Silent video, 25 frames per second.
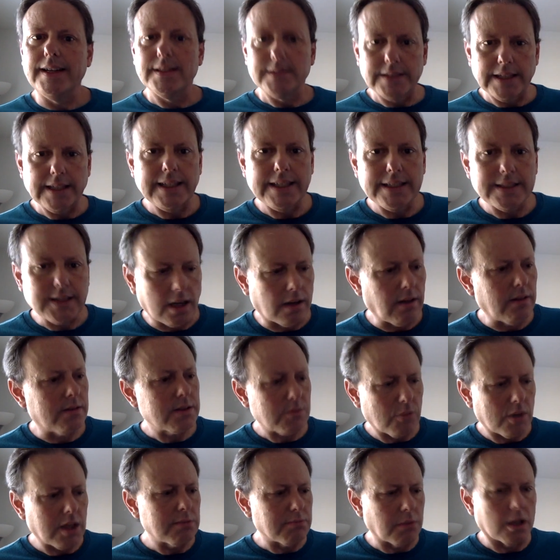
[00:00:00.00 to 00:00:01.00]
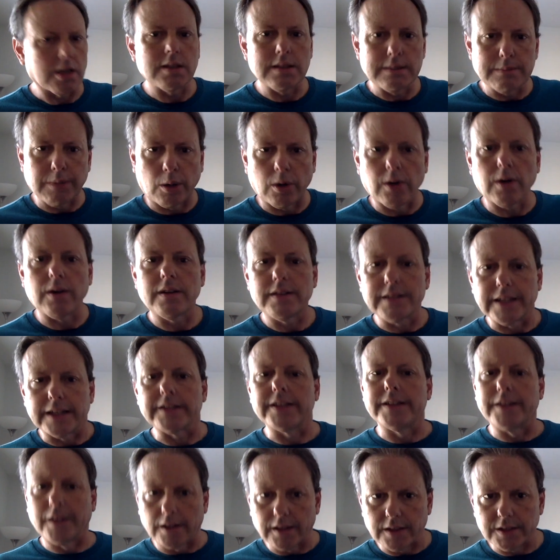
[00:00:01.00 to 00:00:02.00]
Till his songs one burden bore, till
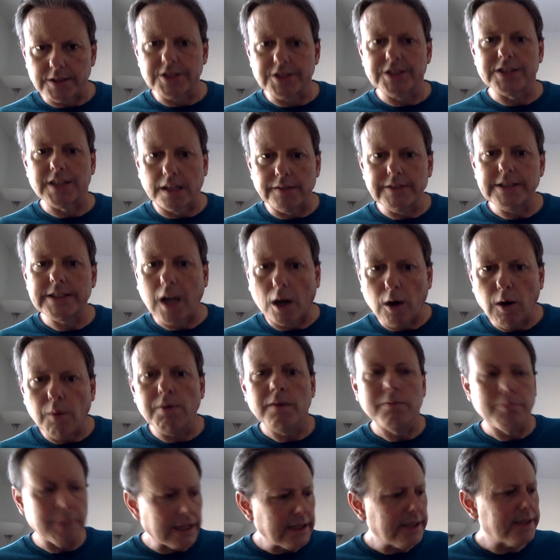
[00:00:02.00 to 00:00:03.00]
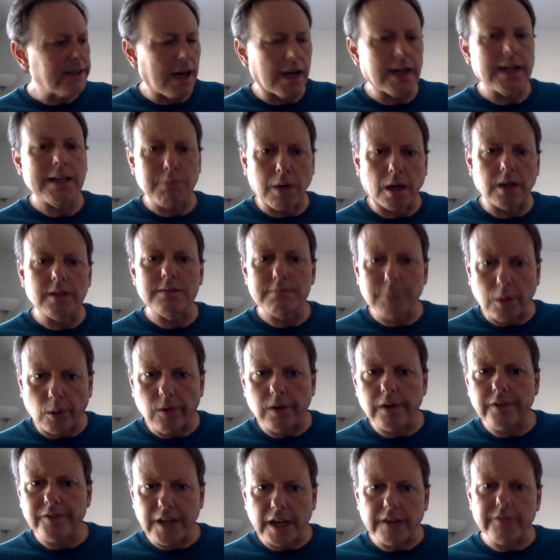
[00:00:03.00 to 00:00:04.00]
the dirges of his hope a melancholy burden
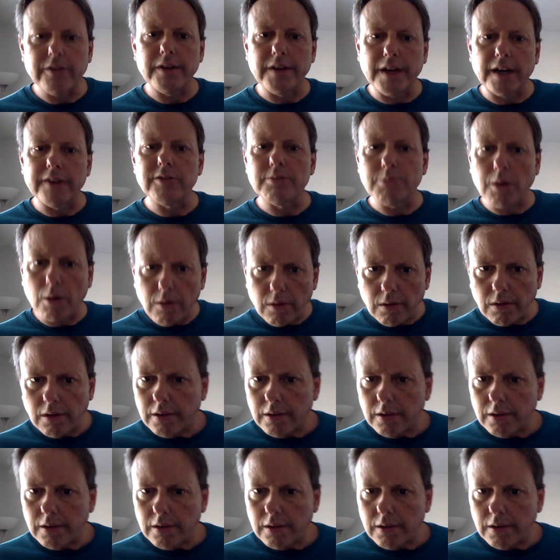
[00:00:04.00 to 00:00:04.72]
bore, never, never more.